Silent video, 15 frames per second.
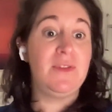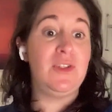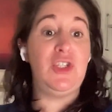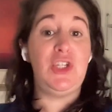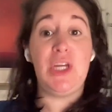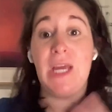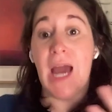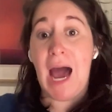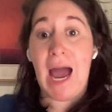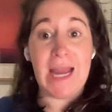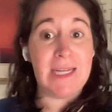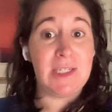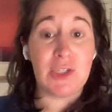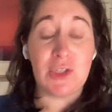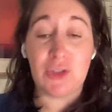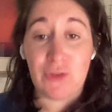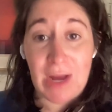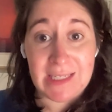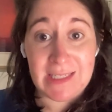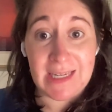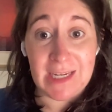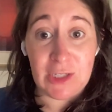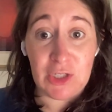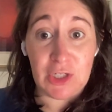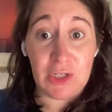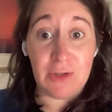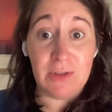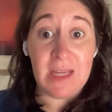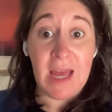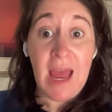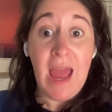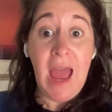GI distress issues.